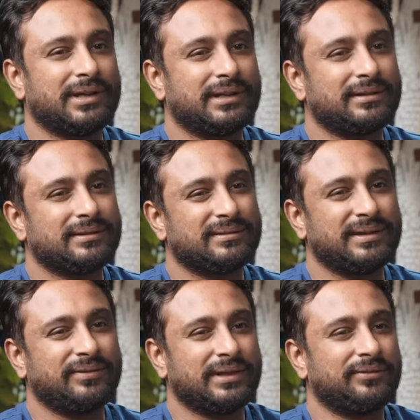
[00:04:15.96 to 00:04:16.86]
I think
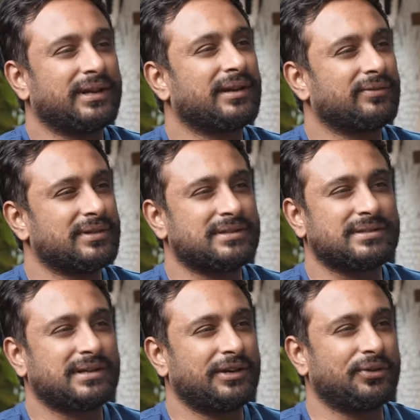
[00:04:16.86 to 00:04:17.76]
even the wicket was
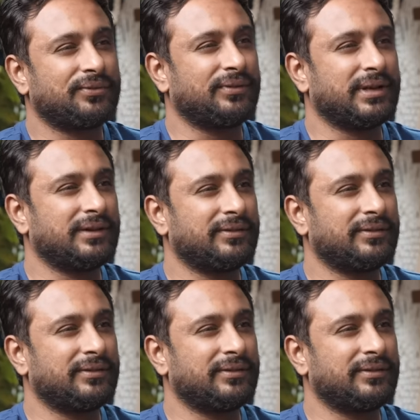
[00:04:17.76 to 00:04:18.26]
kind of very,